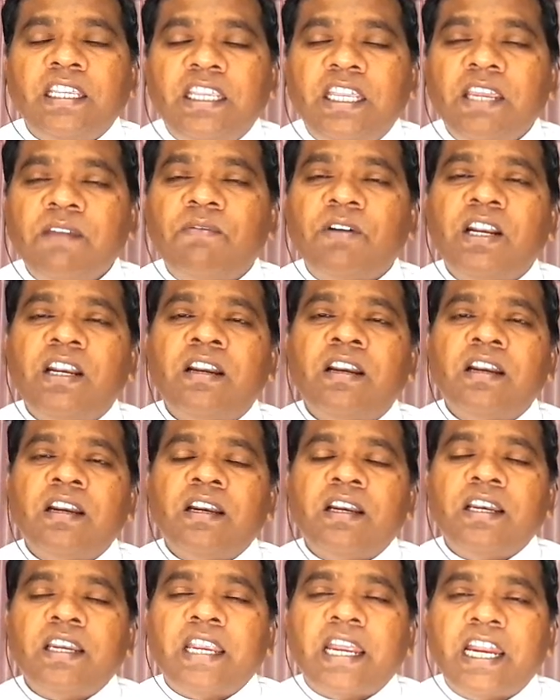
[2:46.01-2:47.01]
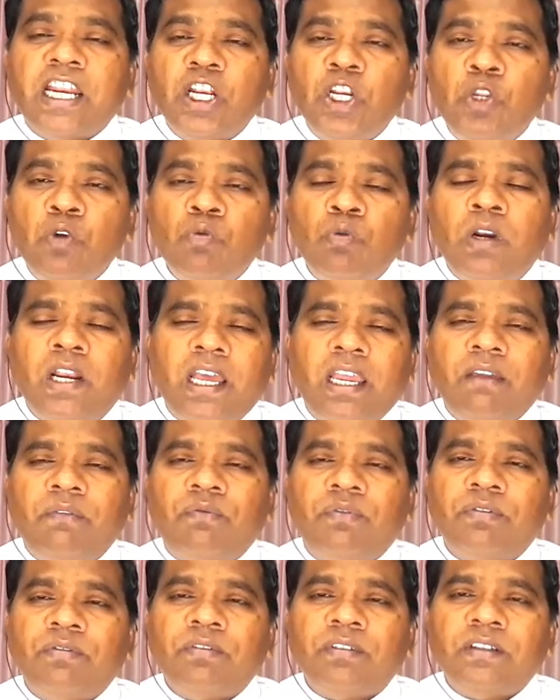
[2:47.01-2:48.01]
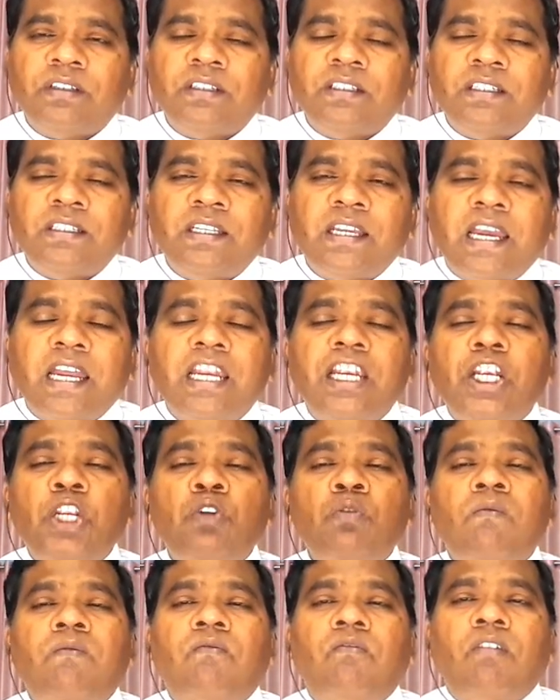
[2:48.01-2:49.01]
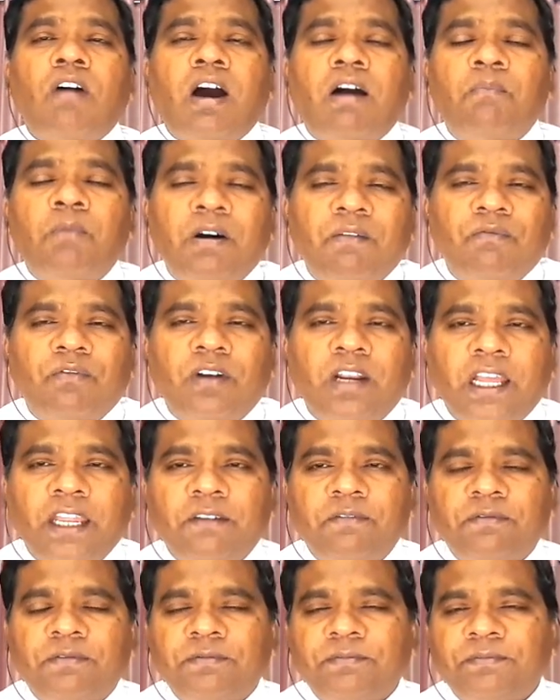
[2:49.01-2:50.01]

given a new life, a new form of life.